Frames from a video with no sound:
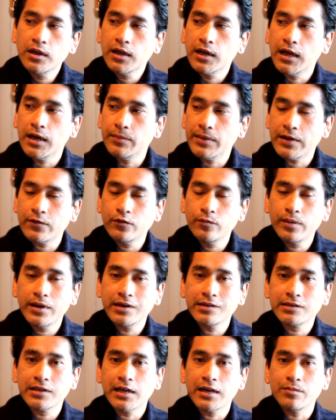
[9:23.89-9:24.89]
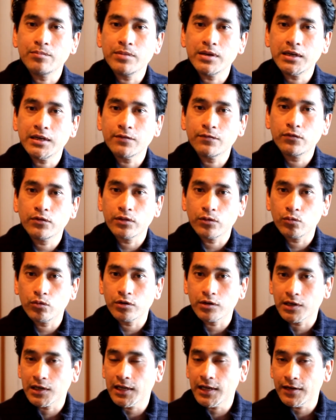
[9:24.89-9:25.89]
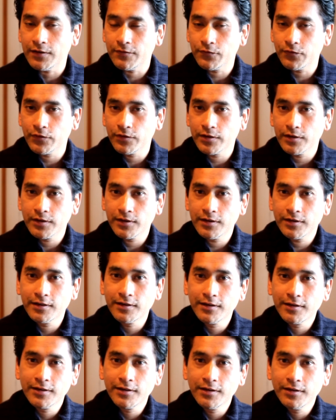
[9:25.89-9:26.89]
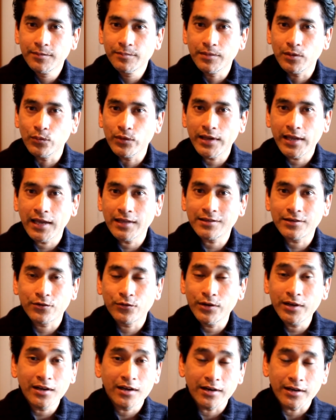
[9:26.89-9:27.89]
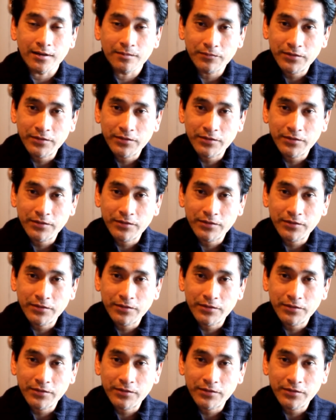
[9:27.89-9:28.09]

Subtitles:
Everybody's got a meaning for the word love, but we can't agree on it,